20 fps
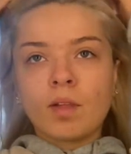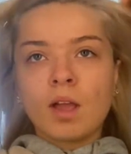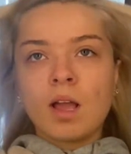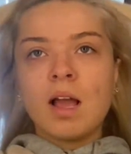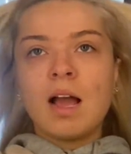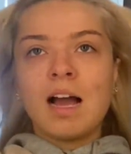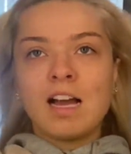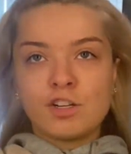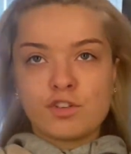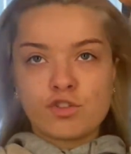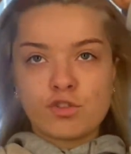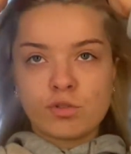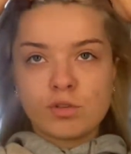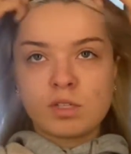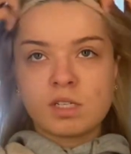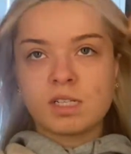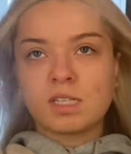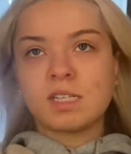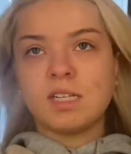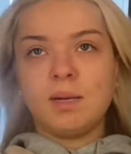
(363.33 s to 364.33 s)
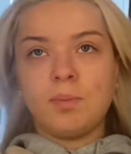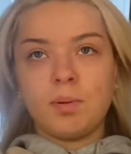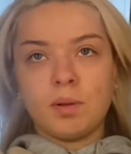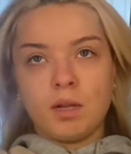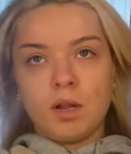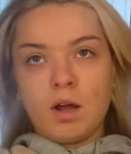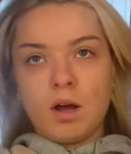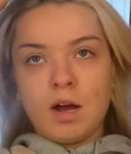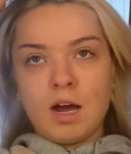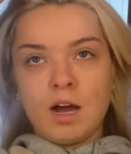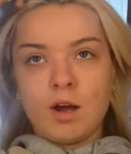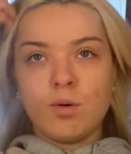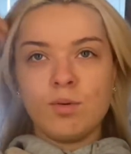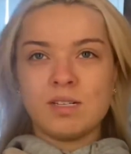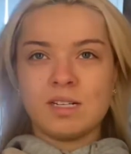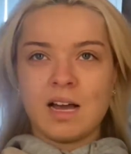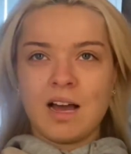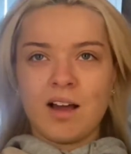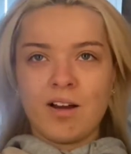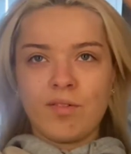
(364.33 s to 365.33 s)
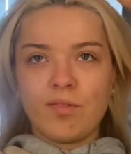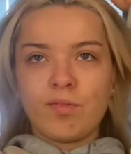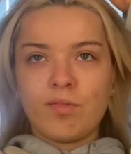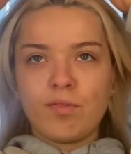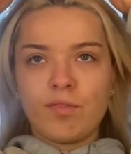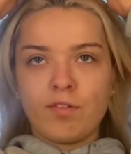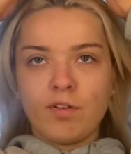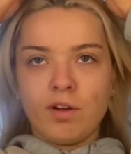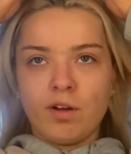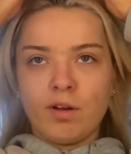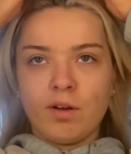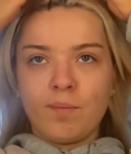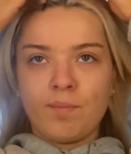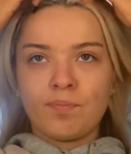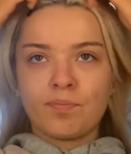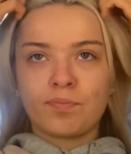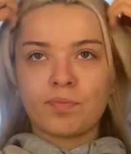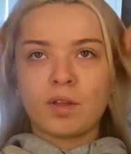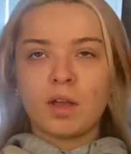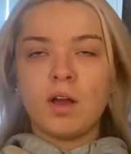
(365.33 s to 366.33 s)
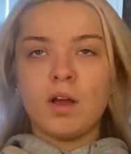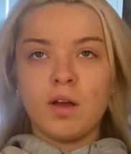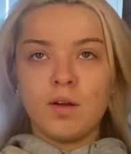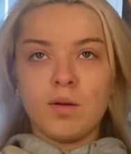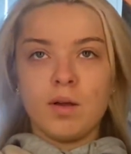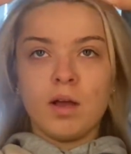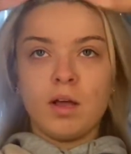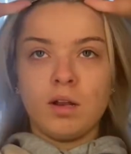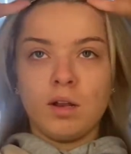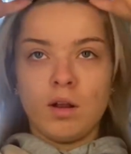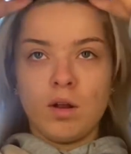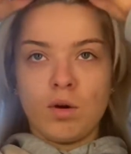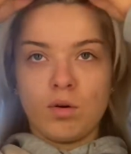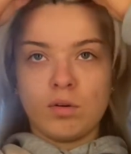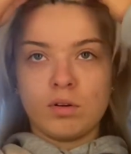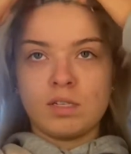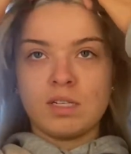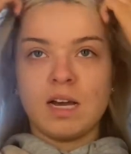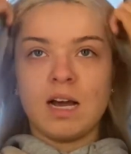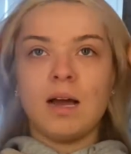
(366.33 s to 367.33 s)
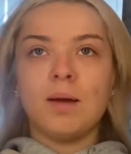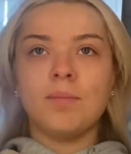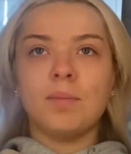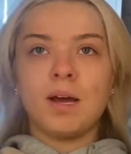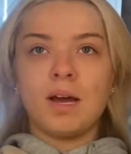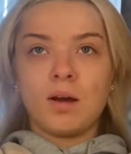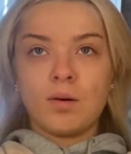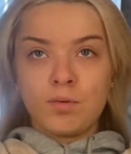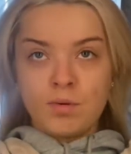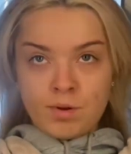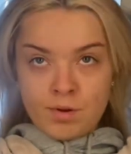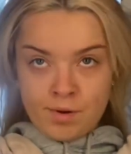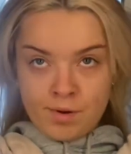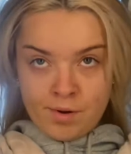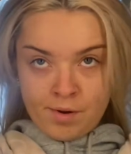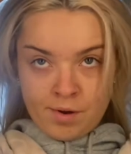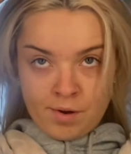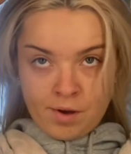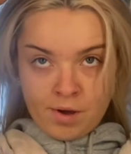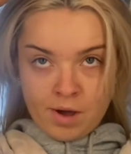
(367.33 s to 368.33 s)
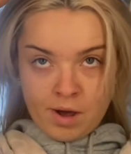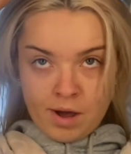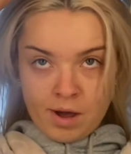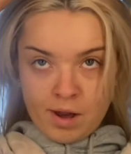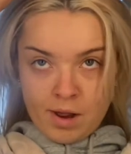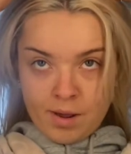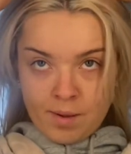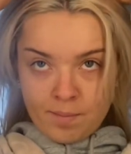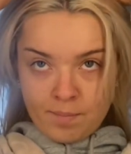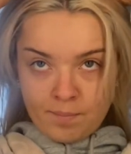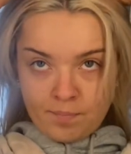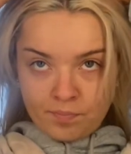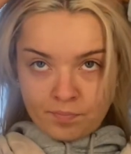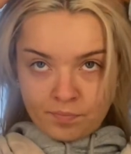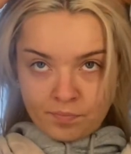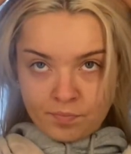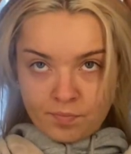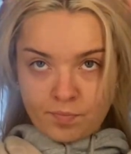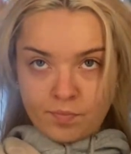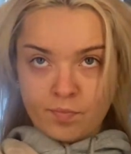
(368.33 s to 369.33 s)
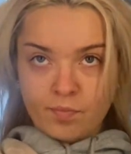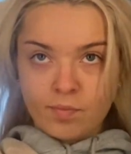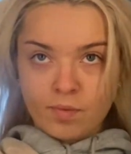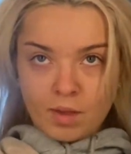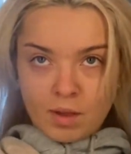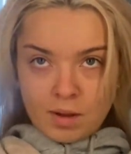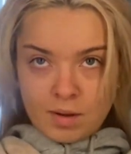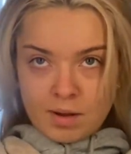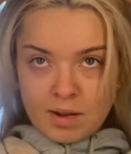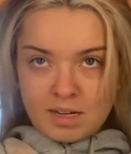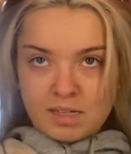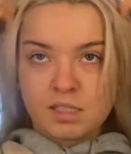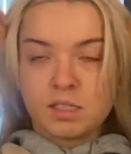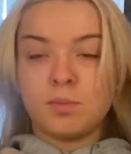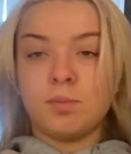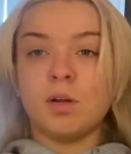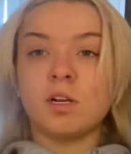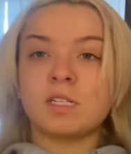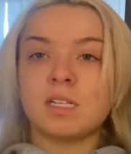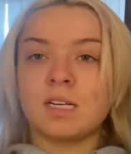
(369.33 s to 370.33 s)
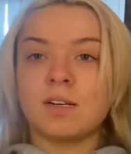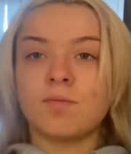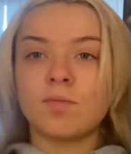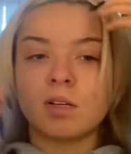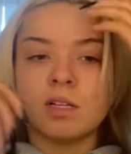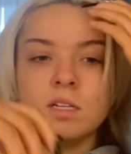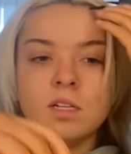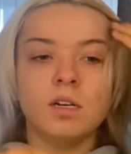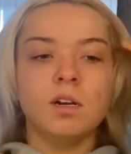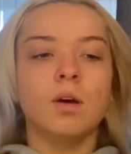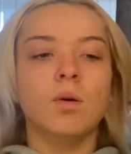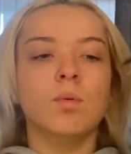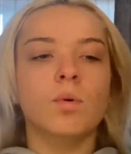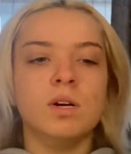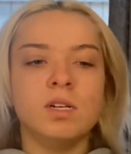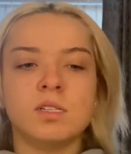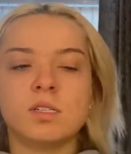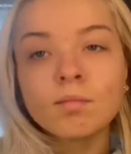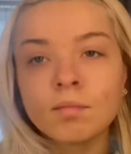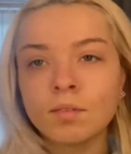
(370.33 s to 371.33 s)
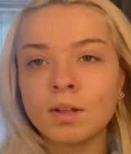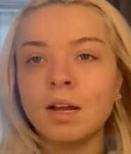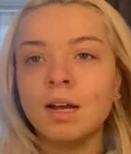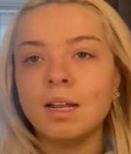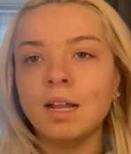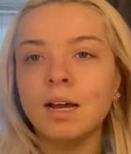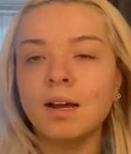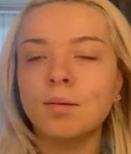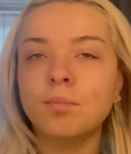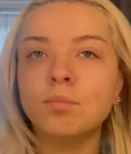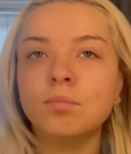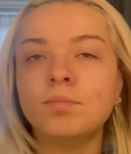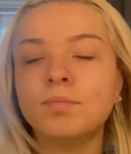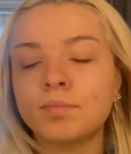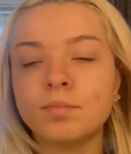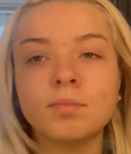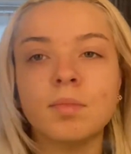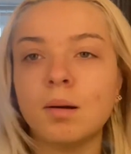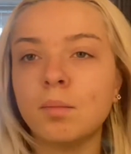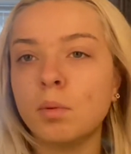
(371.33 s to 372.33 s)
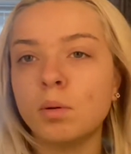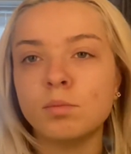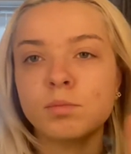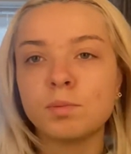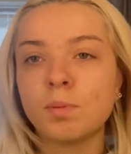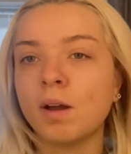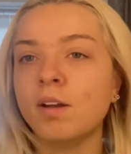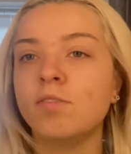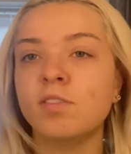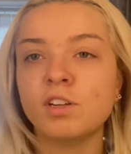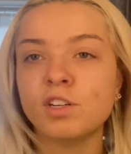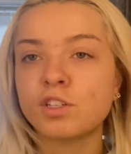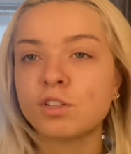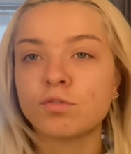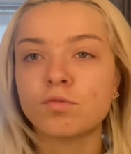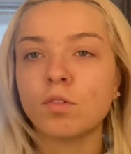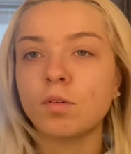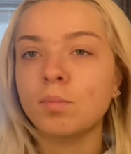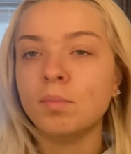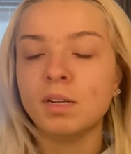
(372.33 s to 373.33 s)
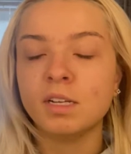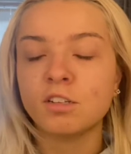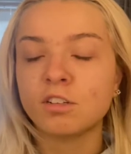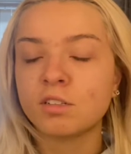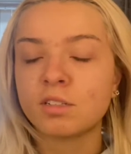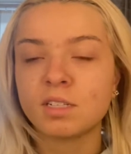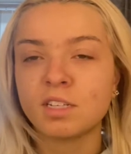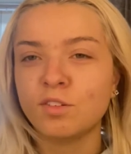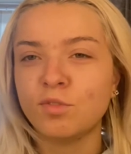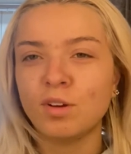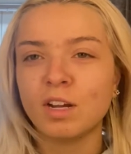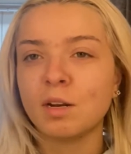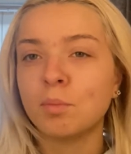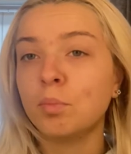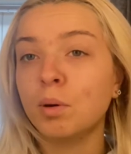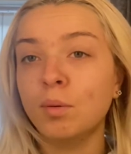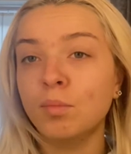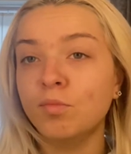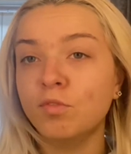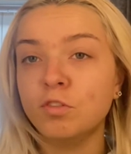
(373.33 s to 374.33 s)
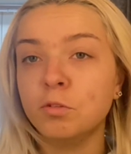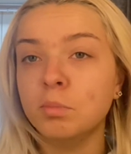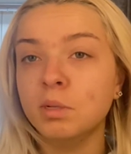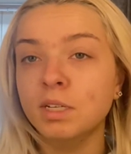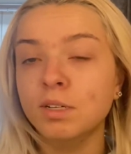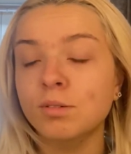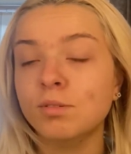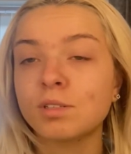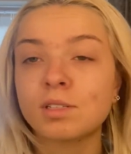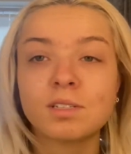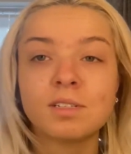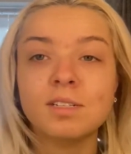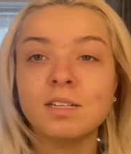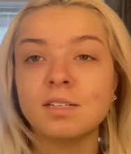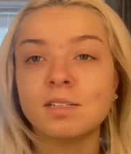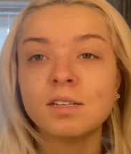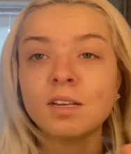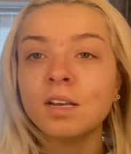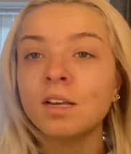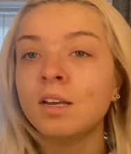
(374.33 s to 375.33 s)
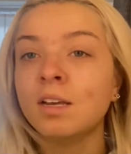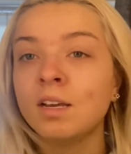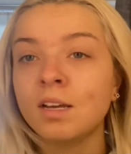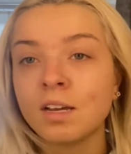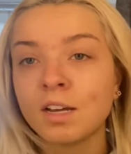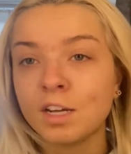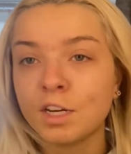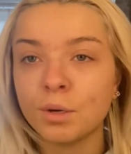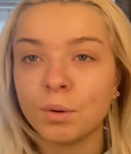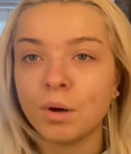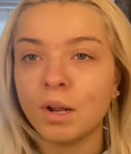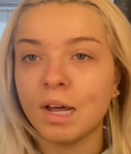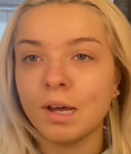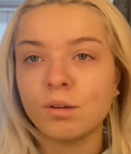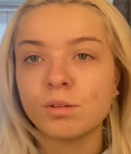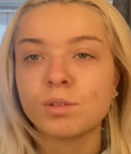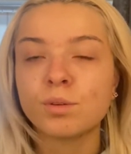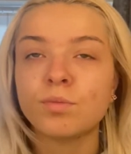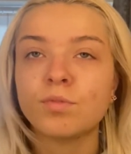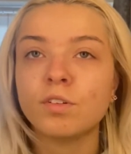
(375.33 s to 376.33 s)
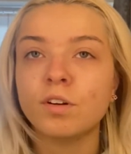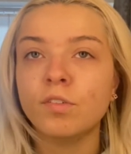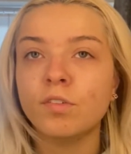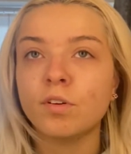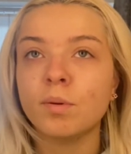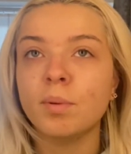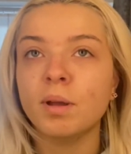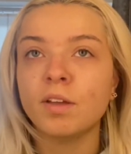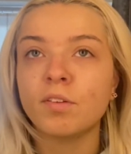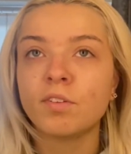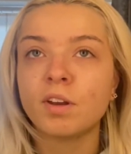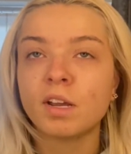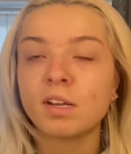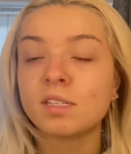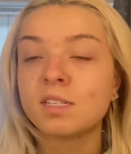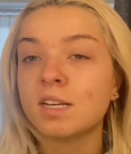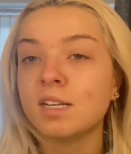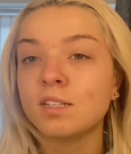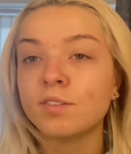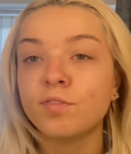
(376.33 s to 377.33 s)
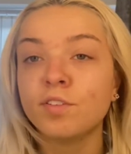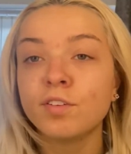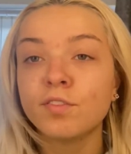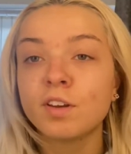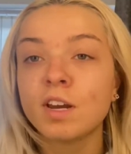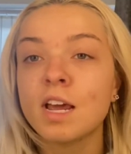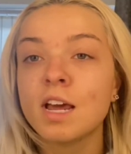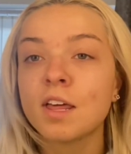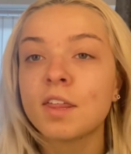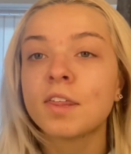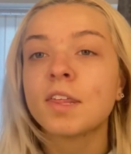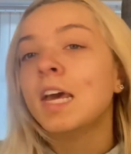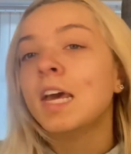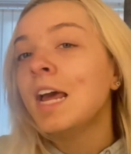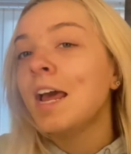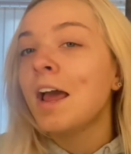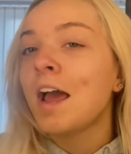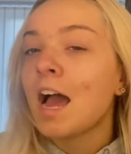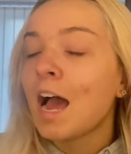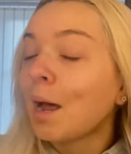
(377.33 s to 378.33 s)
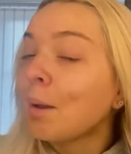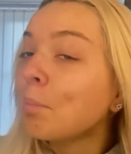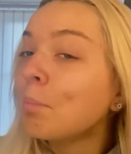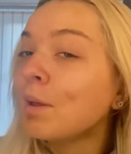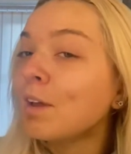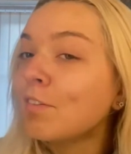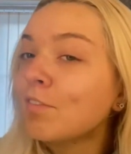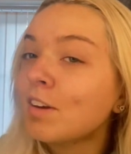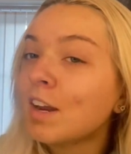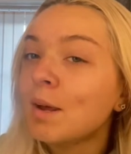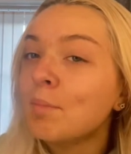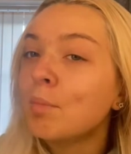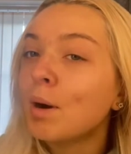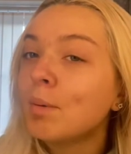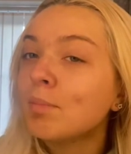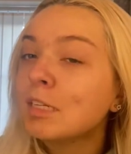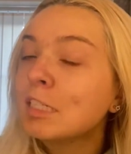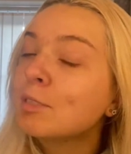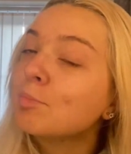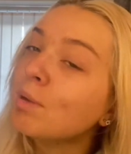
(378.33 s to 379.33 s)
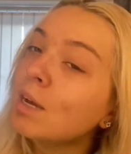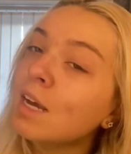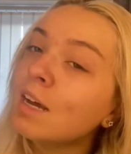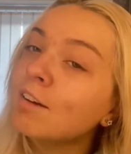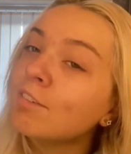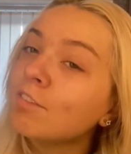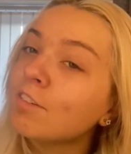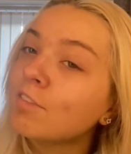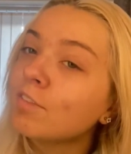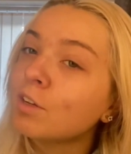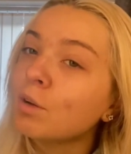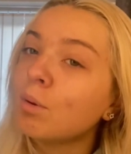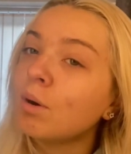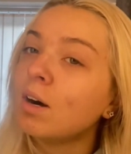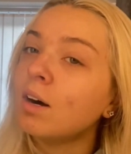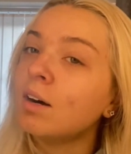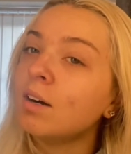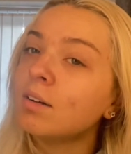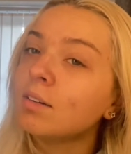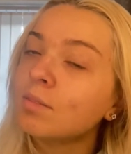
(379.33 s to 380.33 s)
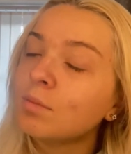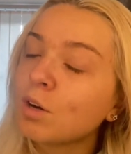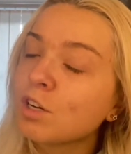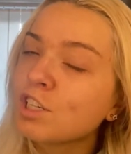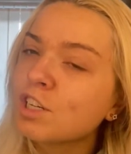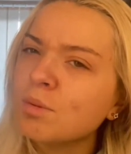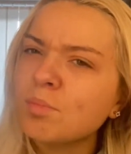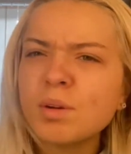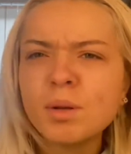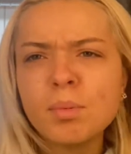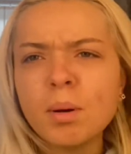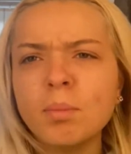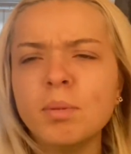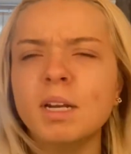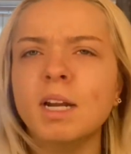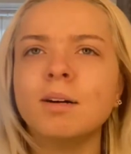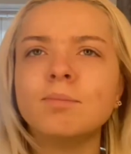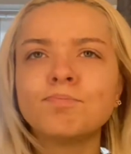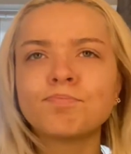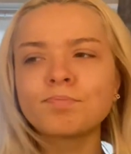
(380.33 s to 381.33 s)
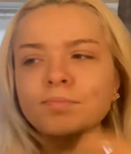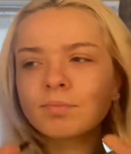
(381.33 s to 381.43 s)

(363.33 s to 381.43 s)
I struggle to sleep a lot. I always have for a long time now. Um, to be honest, I didn't really know what is. Hello, my mum's boyfriend's just rung me just to see if we had a pump for balloons because he's going to do all else up for her for a birthday because it's her 50th. Happy birthday, Mama Smith, if you are watching, but you're probably not.